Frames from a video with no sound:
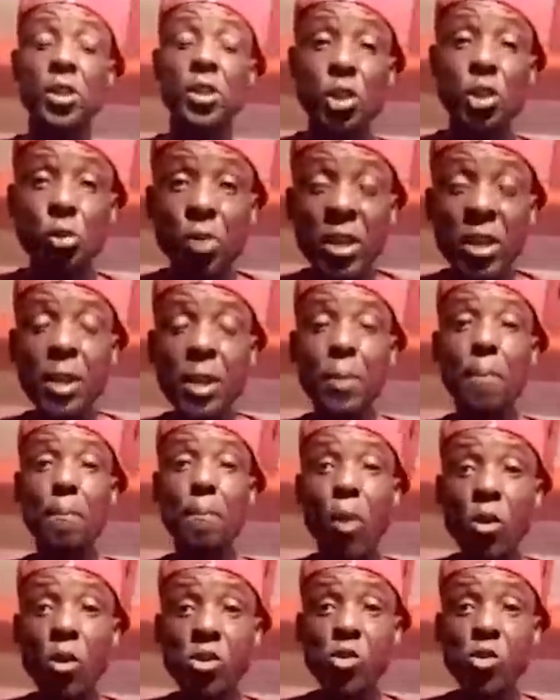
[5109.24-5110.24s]
Three
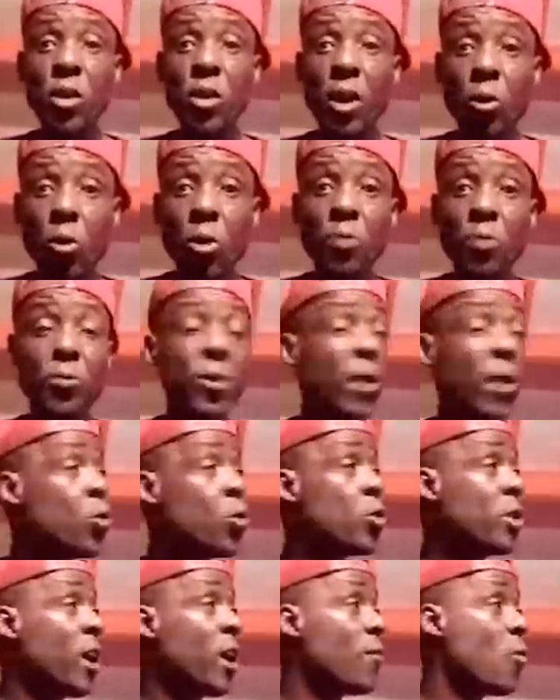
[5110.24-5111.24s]
busload of gun
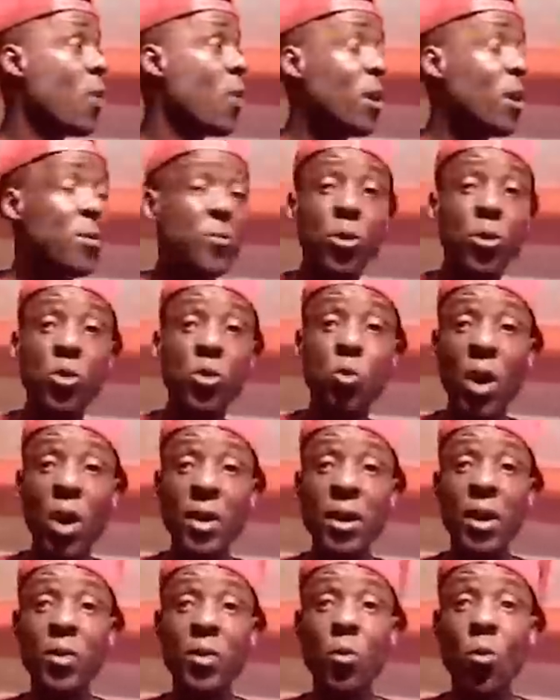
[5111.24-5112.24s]
one have one foot,
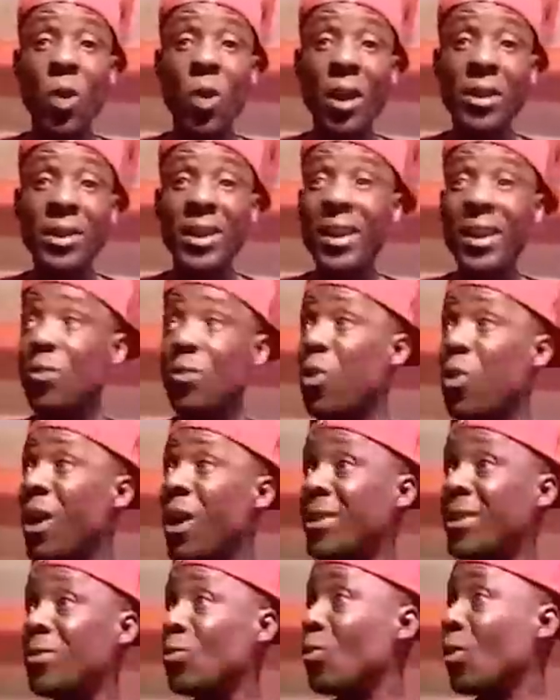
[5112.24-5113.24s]
one hand, one head,
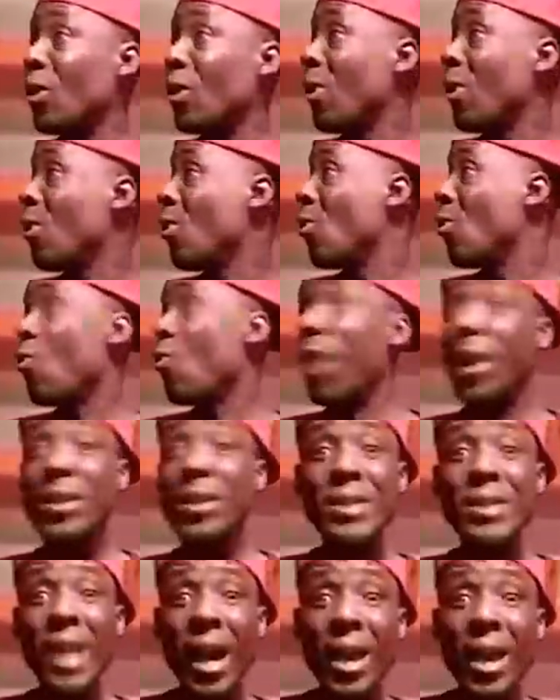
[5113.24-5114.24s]
one one
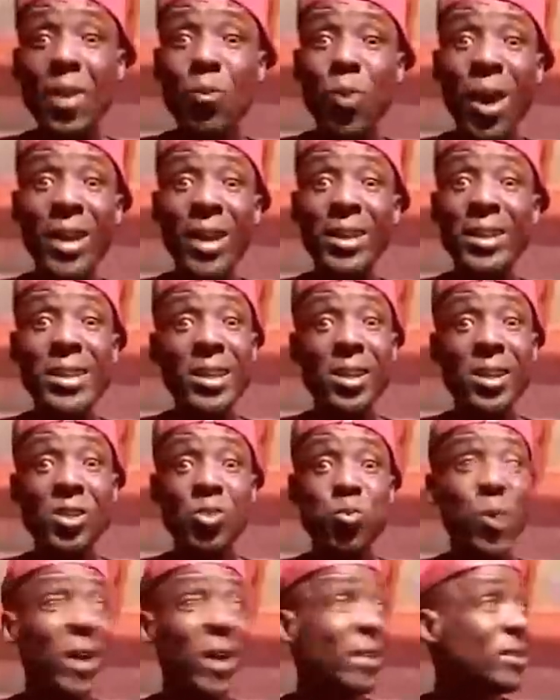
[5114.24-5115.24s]
eye, one
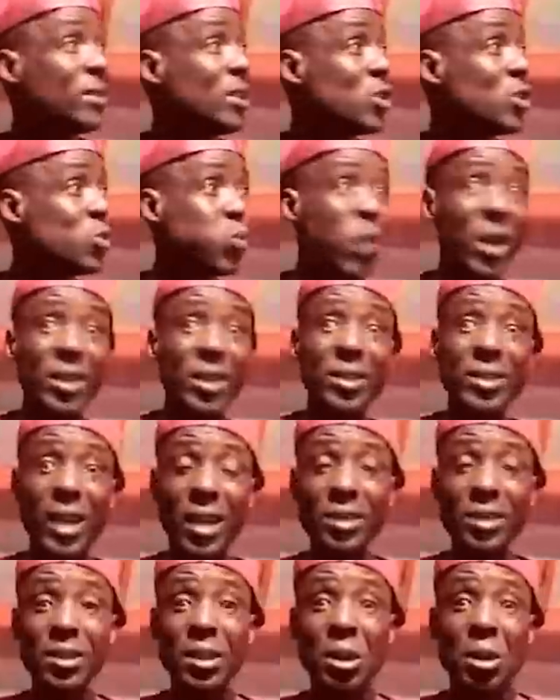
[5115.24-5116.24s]
ears, one this, one
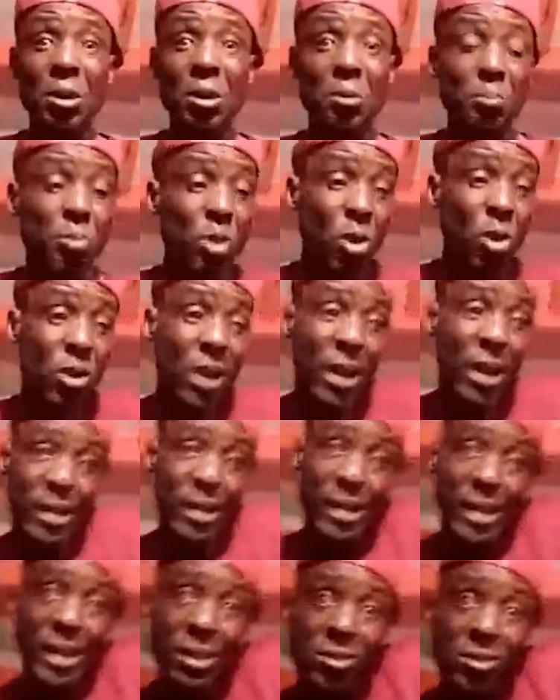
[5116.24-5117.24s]
that,
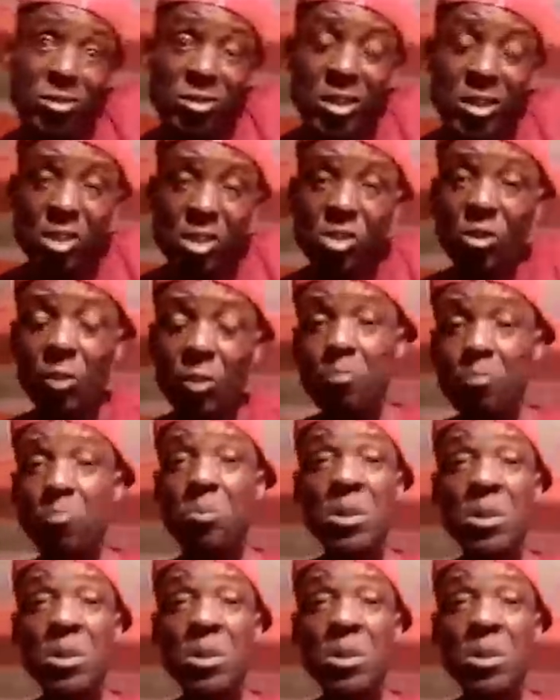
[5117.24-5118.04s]
broken lean stays up,